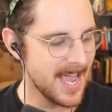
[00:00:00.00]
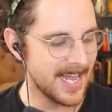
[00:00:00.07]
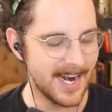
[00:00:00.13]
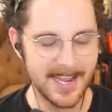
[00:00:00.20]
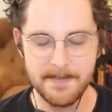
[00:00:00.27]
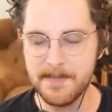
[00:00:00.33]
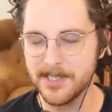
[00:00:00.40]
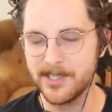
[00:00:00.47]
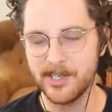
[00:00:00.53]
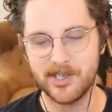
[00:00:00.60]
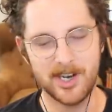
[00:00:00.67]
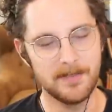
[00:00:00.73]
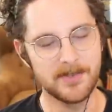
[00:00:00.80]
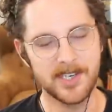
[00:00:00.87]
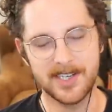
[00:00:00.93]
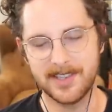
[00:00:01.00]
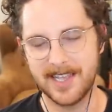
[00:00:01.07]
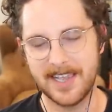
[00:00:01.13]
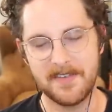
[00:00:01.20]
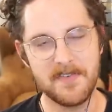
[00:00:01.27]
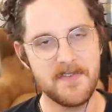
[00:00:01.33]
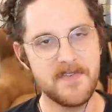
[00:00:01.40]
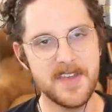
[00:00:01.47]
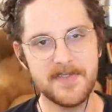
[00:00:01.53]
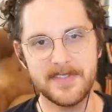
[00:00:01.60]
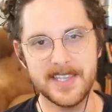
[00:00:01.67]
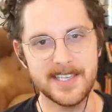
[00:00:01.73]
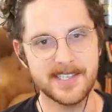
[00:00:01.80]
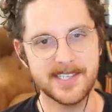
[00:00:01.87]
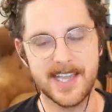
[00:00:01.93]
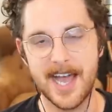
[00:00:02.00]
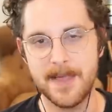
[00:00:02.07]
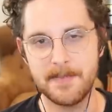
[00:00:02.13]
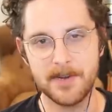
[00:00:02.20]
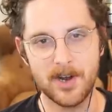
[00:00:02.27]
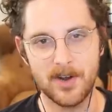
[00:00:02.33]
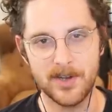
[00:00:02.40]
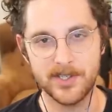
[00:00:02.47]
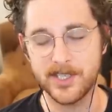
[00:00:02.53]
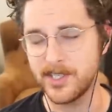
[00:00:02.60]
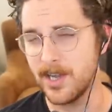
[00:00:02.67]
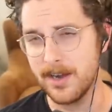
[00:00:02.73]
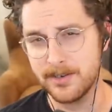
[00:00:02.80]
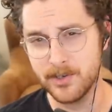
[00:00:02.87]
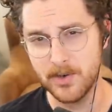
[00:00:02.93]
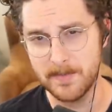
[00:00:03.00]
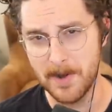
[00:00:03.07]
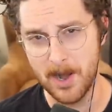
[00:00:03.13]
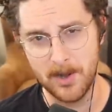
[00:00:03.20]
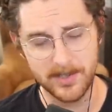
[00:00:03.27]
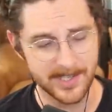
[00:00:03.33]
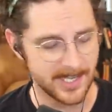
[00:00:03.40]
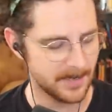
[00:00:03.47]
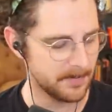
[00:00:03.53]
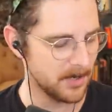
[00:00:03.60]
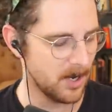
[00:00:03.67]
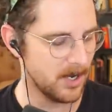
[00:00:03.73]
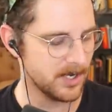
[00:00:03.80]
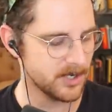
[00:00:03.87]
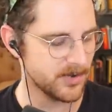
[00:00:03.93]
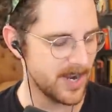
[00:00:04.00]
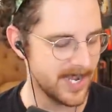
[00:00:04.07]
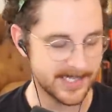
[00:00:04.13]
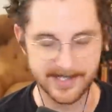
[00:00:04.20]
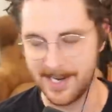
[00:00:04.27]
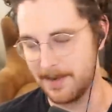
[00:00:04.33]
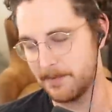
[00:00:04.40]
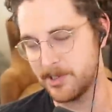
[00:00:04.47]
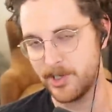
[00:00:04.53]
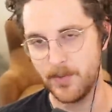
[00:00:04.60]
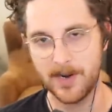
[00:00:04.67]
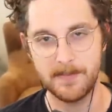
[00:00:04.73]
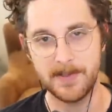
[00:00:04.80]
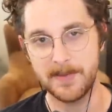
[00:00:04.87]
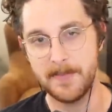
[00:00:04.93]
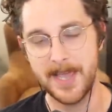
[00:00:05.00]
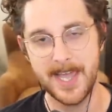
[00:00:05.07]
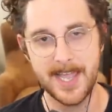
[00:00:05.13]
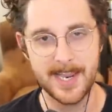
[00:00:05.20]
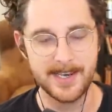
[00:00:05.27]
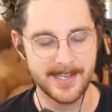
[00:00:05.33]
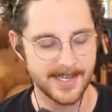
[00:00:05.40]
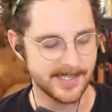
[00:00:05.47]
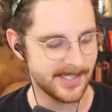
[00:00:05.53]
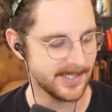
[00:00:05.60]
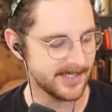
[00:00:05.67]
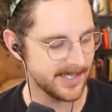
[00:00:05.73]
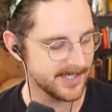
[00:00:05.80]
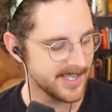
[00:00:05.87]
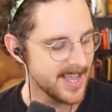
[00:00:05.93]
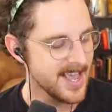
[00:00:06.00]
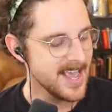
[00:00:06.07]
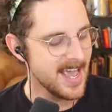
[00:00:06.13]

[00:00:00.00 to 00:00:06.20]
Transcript: and I must have jumped on like 50 Skype calls to talk to him all and get him contracts and how much do you want to get paid? Yes, yes, yes.